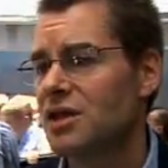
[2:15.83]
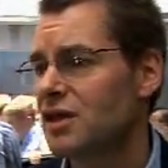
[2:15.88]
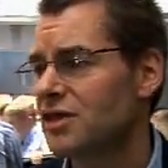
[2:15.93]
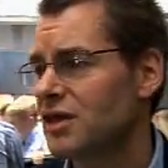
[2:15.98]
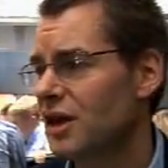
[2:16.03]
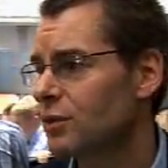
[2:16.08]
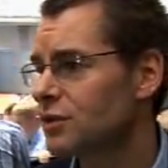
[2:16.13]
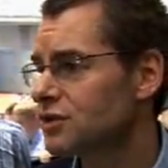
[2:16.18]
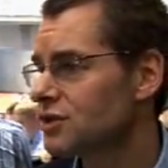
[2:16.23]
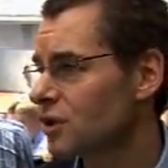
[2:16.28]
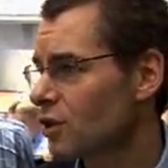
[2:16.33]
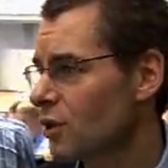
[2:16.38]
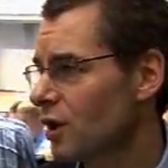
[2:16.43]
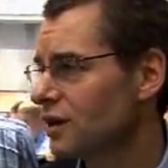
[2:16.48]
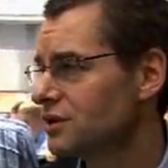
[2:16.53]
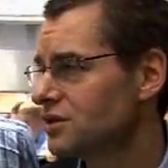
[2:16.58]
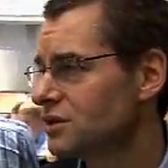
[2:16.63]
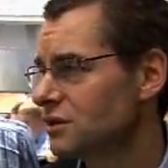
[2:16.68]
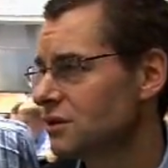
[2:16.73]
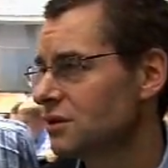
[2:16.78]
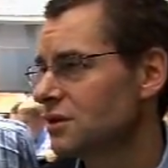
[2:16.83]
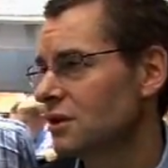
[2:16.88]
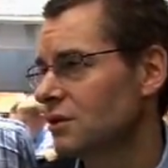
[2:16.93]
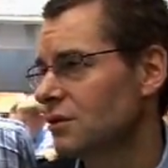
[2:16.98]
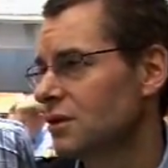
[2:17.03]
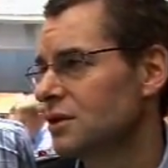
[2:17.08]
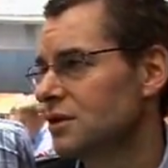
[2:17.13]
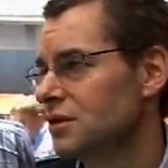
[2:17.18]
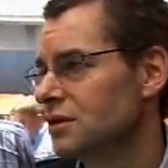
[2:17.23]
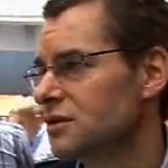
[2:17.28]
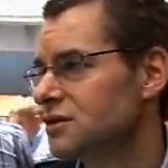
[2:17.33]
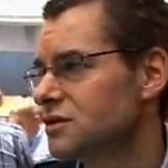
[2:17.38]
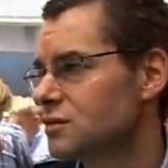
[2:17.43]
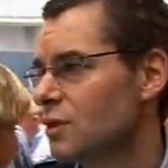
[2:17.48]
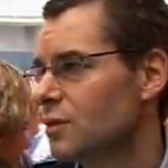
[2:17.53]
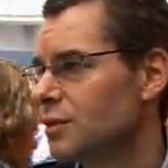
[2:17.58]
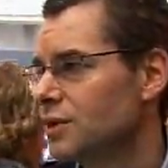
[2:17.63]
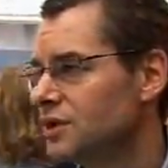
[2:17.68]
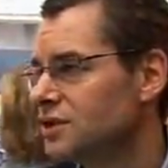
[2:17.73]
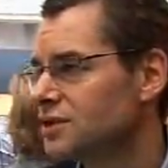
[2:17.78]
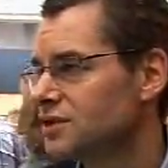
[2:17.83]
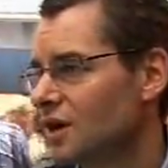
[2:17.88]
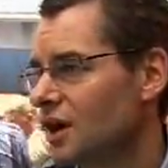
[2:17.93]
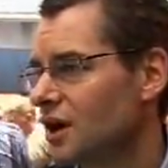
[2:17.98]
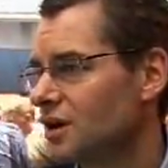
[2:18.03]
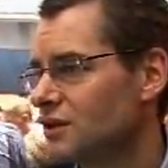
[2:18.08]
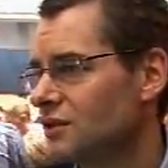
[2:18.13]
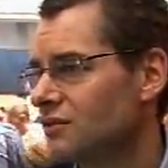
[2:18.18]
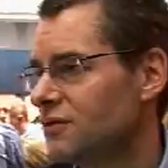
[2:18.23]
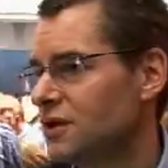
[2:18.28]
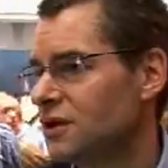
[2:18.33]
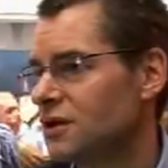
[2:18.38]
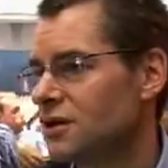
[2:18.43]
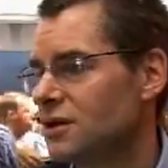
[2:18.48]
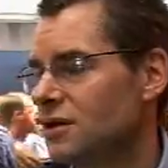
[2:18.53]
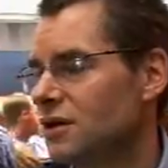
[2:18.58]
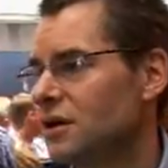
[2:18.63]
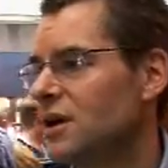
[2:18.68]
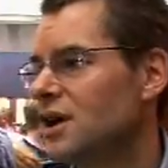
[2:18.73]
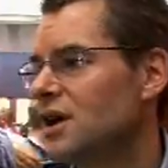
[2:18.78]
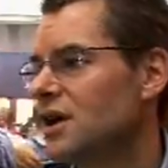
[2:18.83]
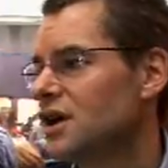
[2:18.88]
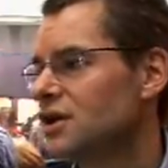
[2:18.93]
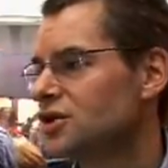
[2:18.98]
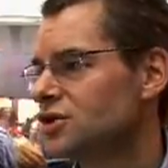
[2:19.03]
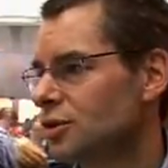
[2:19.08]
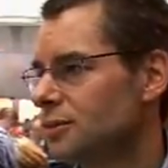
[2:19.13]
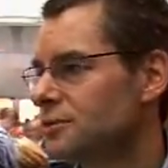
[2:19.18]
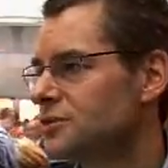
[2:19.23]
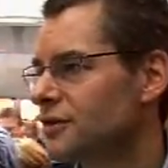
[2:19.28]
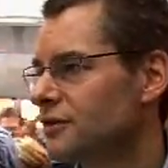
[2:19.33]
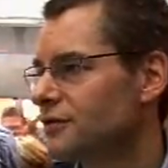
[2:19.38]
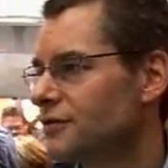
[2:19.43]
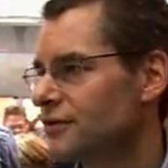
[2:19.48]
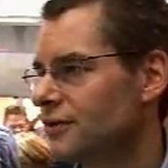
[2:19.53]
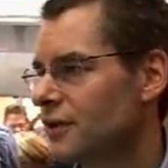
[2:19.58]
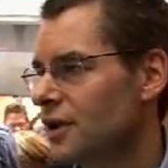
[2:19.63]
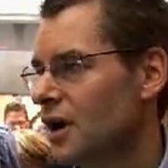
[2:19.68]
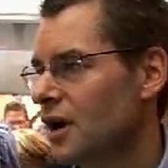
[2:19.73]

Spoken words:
And then that was the criteria that we used when we designed the vehicle in terms of